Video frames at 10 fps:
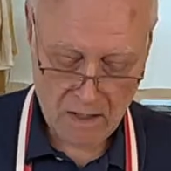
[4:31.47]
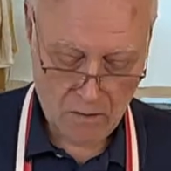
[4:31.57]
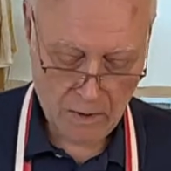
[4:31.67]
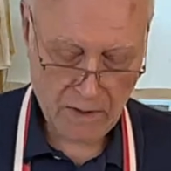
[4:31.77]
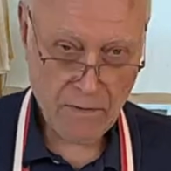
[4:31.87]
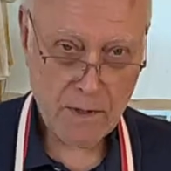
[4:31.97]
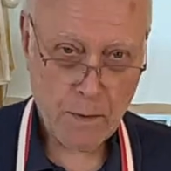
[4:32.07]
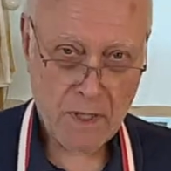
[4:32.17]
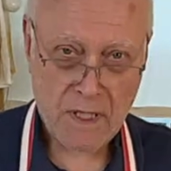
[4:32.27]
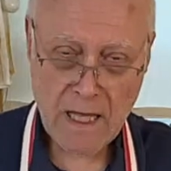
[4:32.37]
when you first
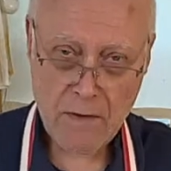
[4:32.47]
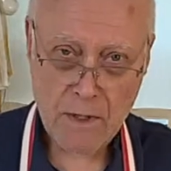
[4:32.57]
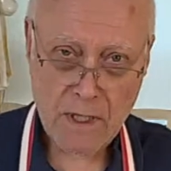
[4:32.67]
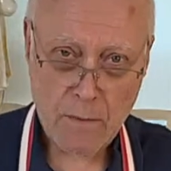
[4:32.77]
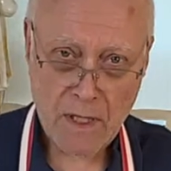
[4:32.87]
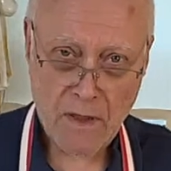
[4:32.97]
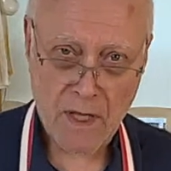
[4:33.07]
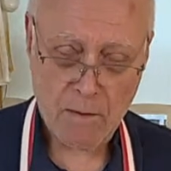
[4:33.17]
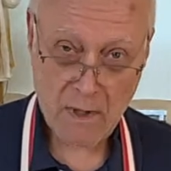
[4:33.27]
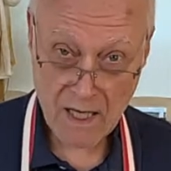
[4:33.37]
put it together it's a bit
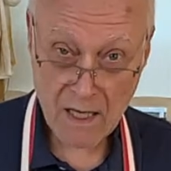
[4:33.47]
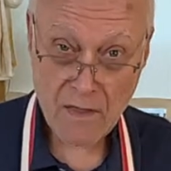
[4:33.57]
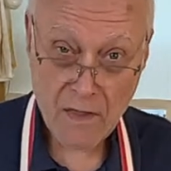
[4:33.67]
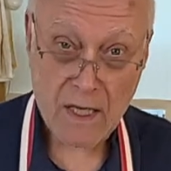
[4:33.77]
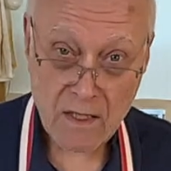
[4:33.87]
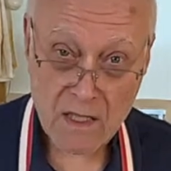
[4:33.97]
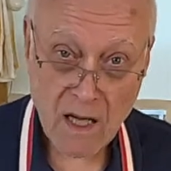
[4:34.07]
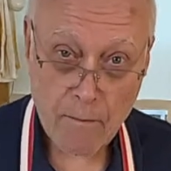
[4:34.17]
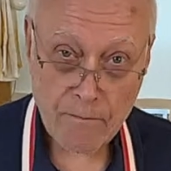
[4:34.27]
thin, but then it thickens up,